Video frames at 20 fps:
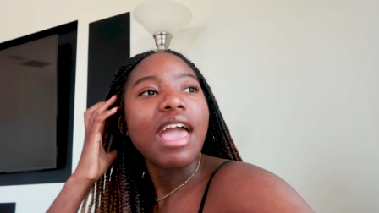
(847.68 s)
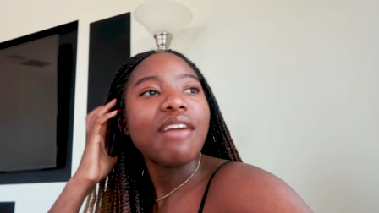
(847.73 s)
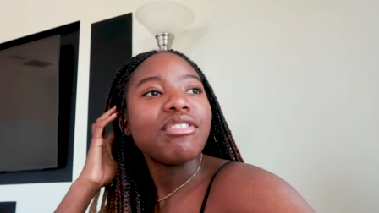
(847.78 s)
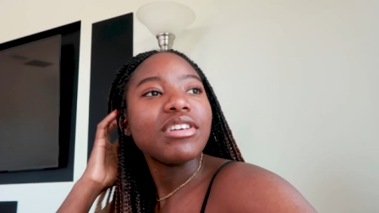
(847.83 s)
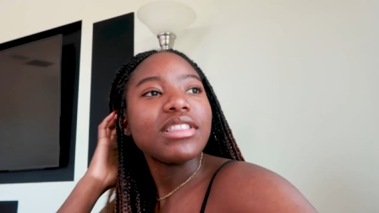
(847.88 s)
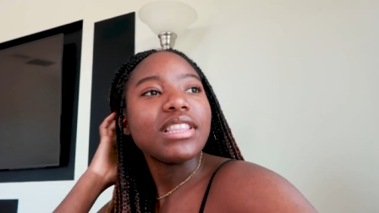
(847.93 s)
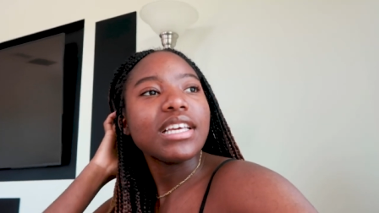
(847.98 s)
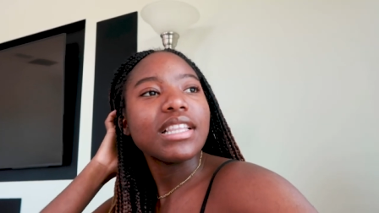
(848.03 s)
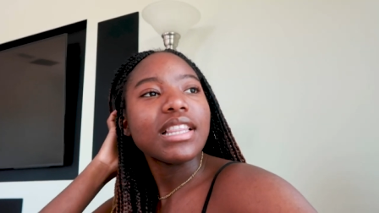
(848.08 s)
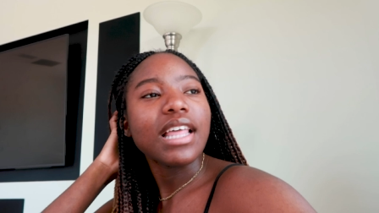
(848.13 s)

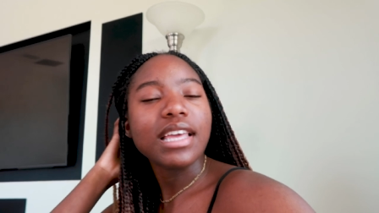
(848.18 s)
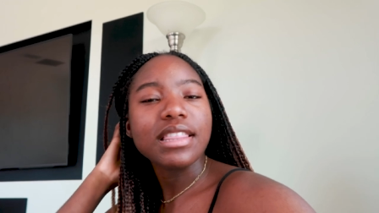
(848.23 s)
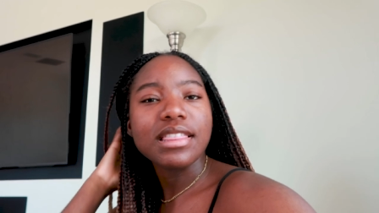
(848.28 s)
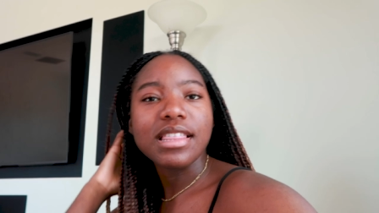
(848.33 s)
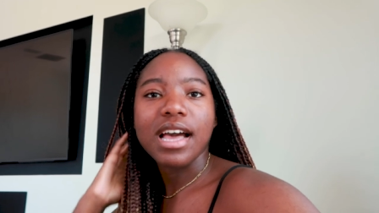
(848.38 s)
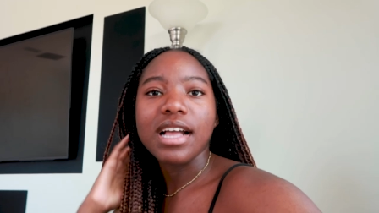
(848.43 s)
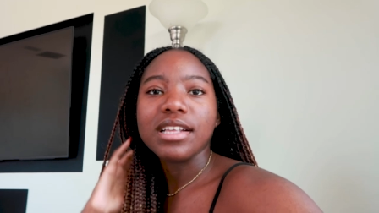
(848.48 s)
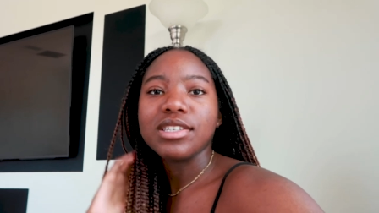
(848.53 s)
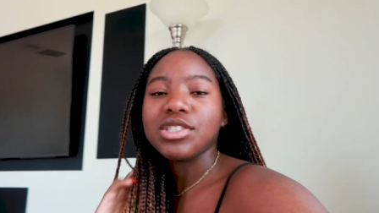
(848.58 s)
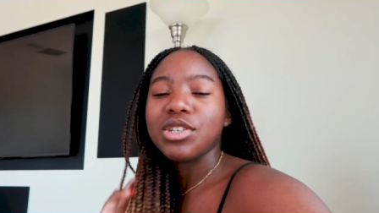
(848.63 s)
everything like
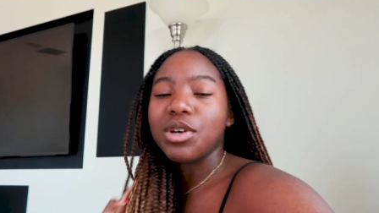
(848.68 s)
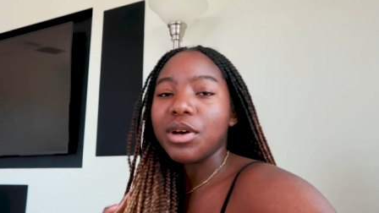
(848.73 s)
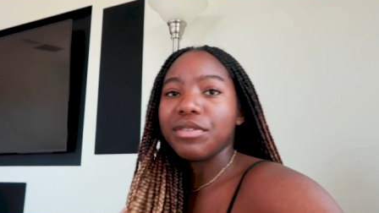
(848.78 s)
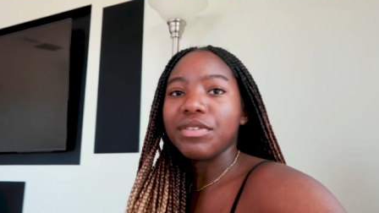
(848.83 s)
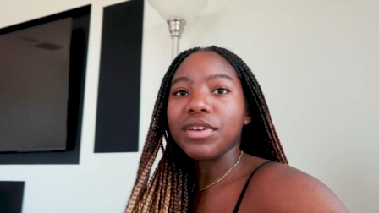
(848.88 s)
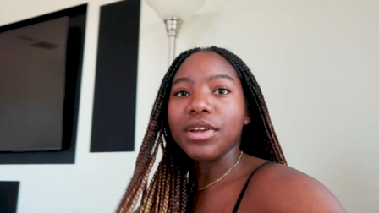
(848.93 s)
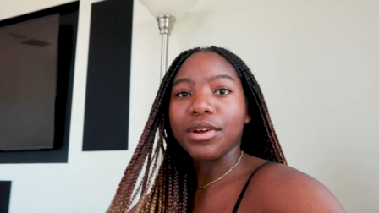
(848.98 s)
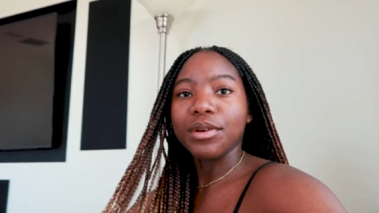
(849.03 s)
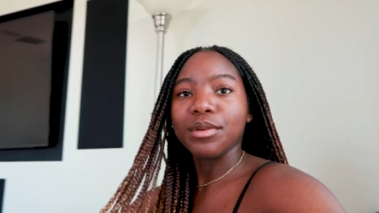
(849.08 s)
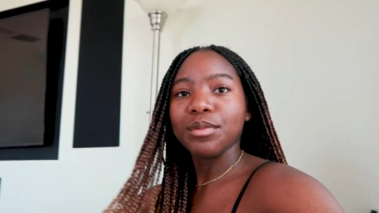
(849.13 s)
that so I
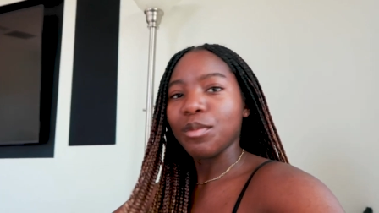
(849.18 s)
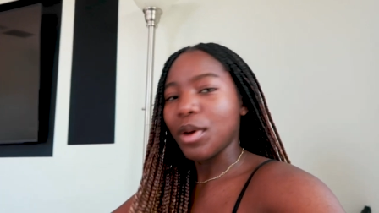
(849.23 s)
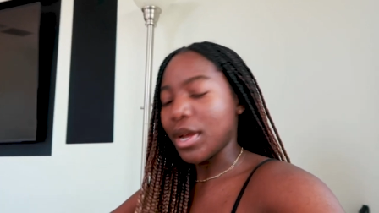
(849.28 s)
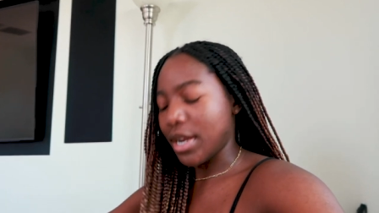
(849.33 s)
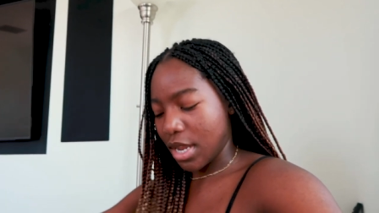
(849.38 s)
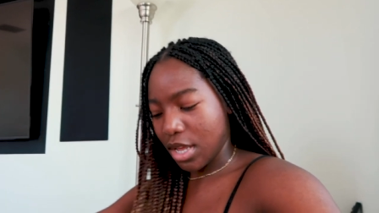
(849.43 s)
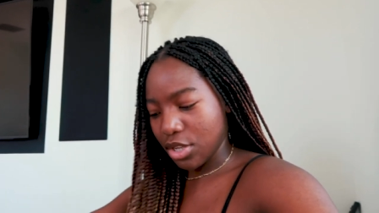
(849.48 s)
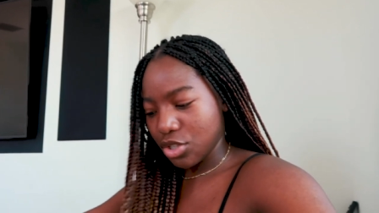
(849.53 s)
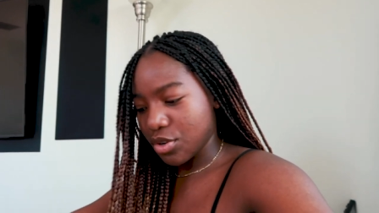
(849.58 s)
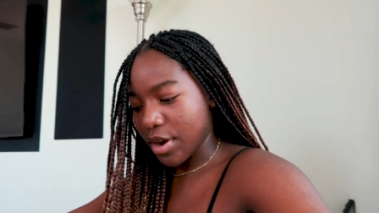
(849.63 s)
figured why
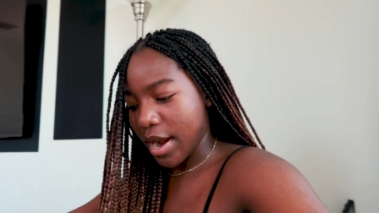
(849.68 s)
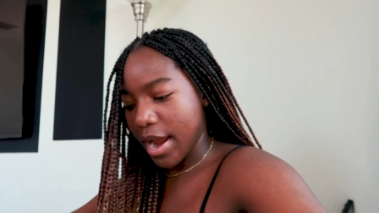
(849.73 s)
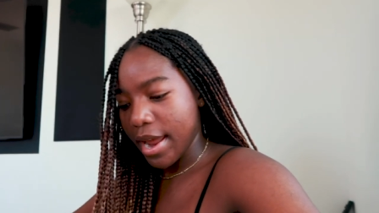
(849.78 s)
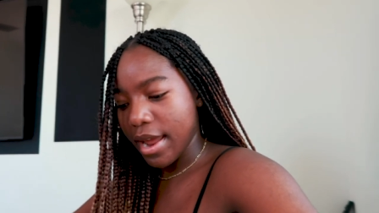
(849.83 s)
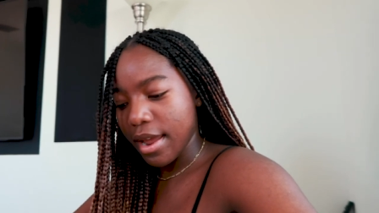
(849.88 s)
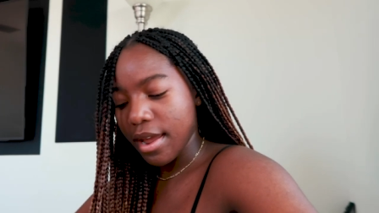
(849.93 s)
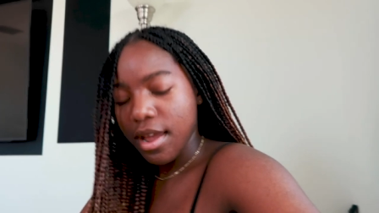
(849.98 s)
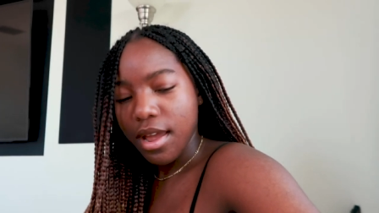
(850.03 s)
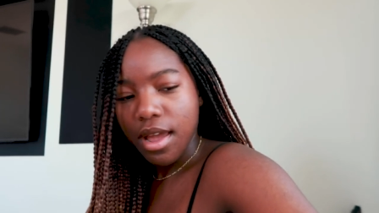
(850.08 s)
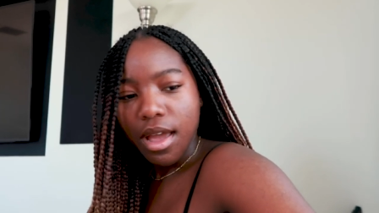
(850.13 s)
not try
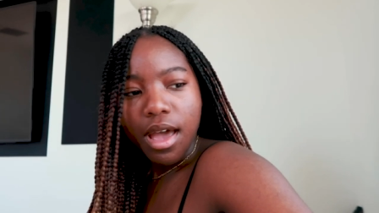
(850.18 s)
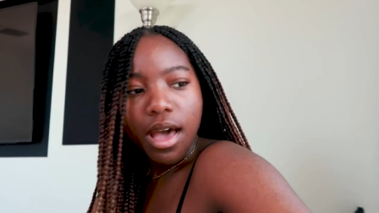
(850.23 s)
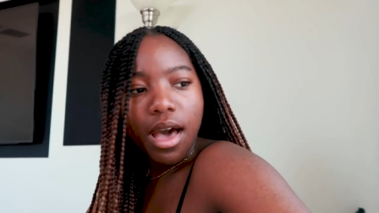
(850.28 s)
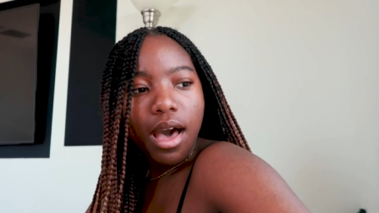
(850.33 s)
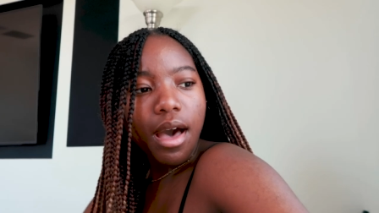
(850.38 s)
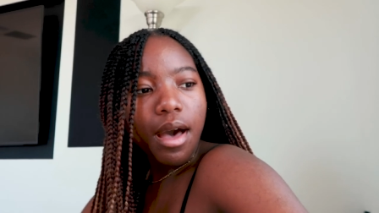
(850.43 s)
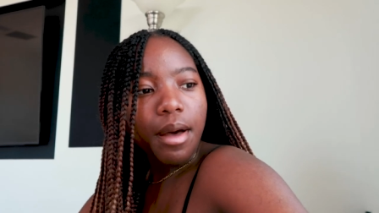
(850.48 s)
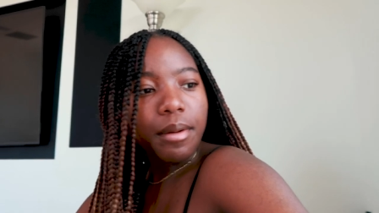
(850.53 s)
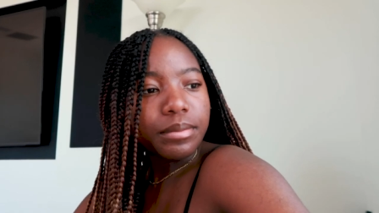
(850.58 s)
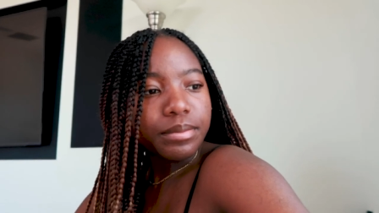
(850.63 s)
it
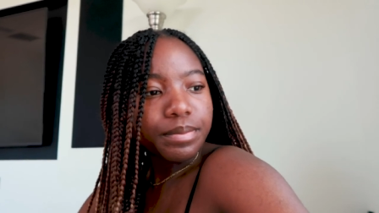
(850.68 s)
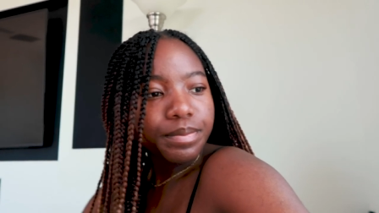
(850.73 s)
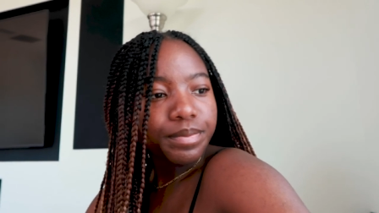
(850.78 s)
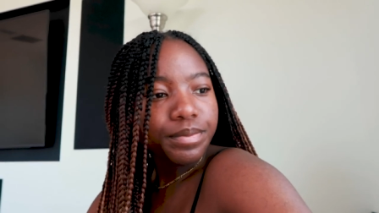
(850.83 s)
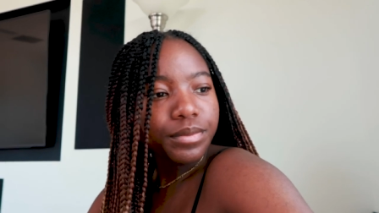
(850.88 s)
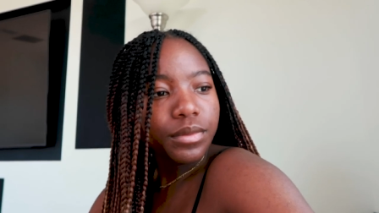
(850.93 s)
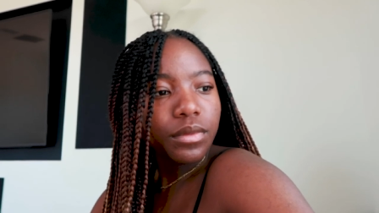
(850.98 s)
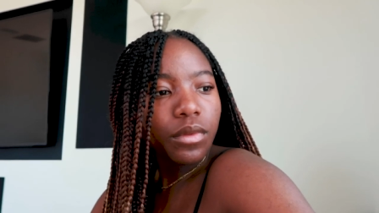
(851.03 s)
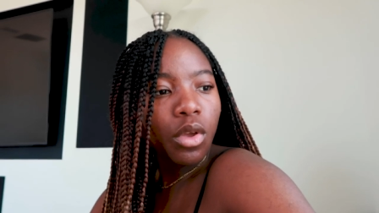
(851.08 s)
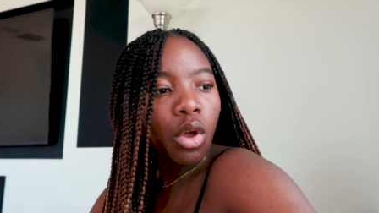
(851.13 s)
um,
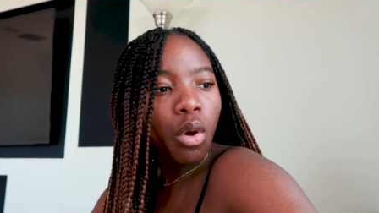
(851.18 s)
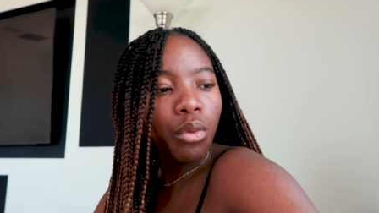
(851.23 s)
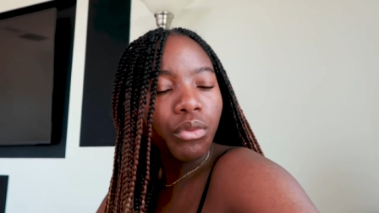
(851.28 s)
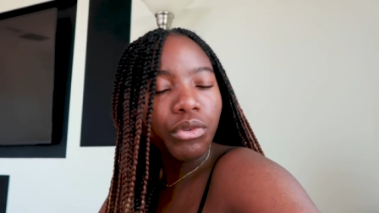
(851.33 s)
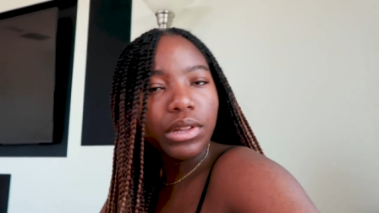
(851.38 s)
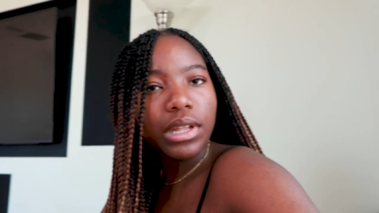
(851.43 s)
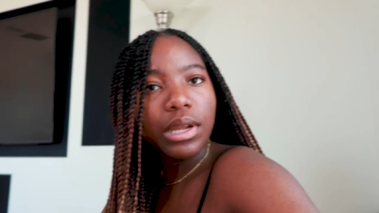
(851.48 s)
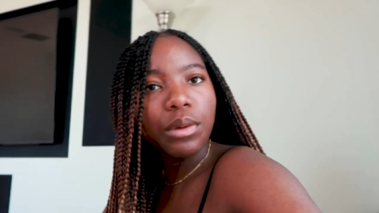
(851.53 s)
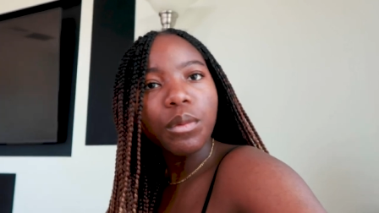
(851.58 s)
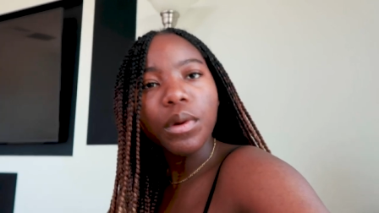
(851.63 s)

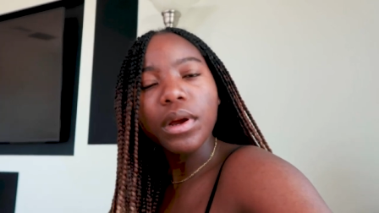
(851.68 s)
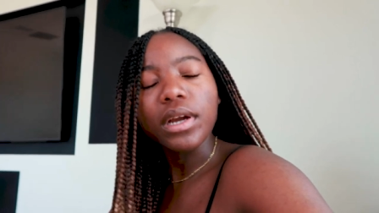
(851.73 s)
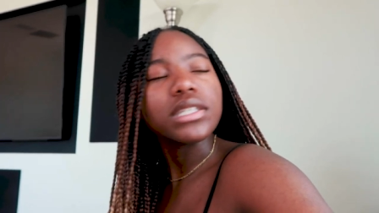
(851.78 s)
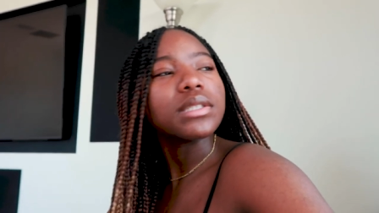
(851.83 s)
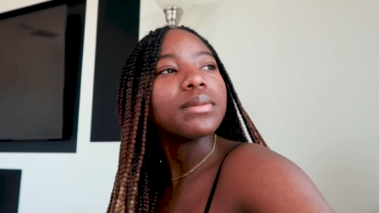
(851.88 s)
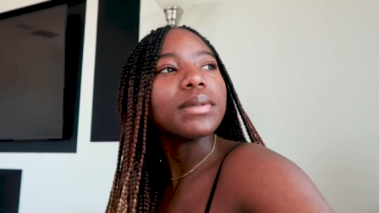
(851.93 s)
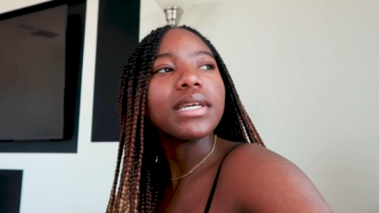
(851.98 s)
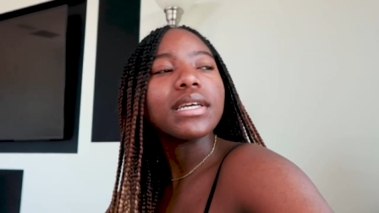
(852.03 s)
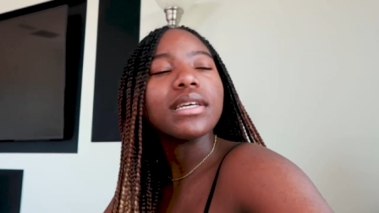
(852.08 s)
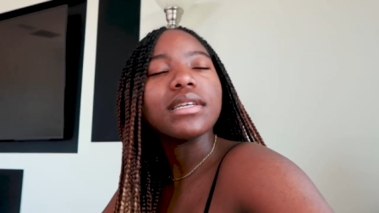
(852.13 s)
hopefully
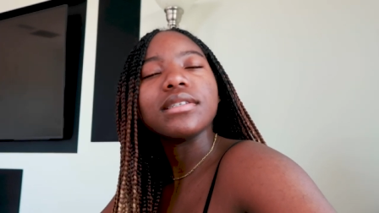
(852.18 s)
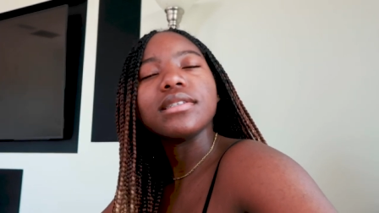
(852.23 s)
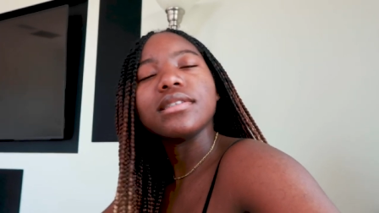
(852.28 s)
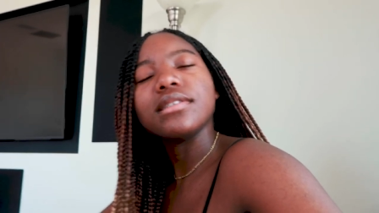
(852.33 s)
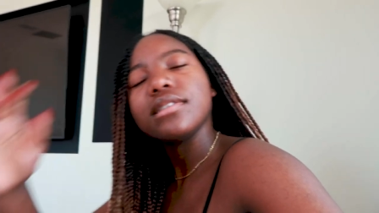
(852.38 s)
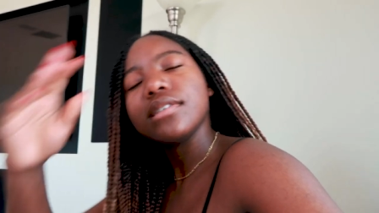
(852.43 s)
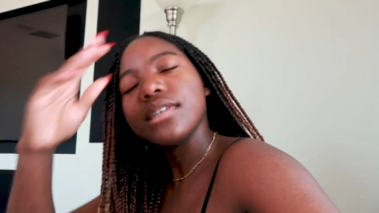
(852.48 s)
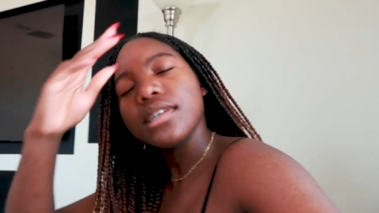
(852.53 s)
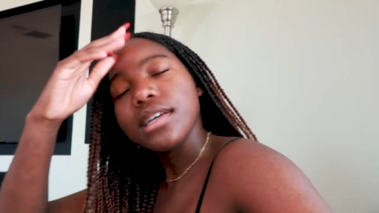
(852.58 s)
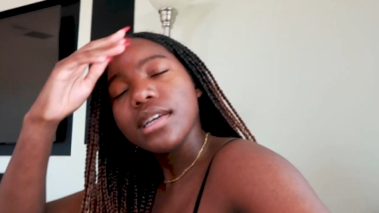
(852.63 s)
works
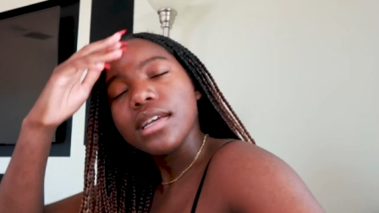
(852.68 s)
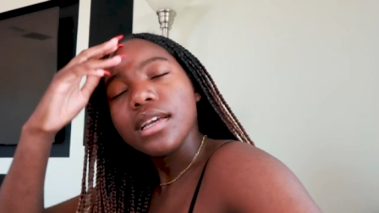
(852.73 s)
because